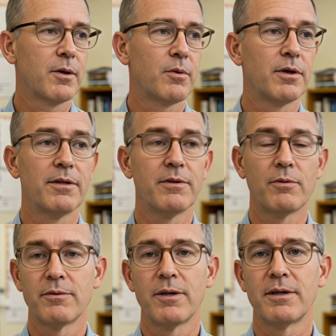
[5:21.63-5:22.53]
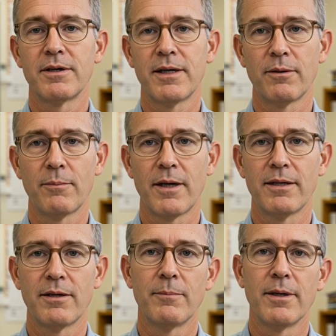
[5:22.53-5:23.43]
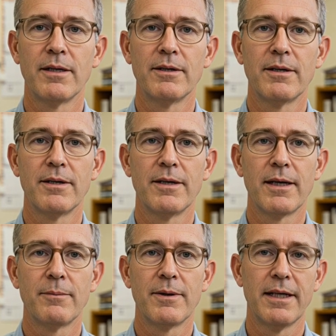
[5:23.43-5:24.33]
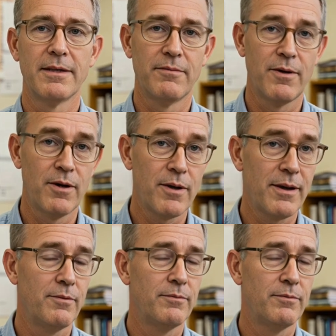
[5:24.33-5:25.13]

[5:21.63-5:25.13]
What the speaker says: worked in reverse as prices peaked and began falling.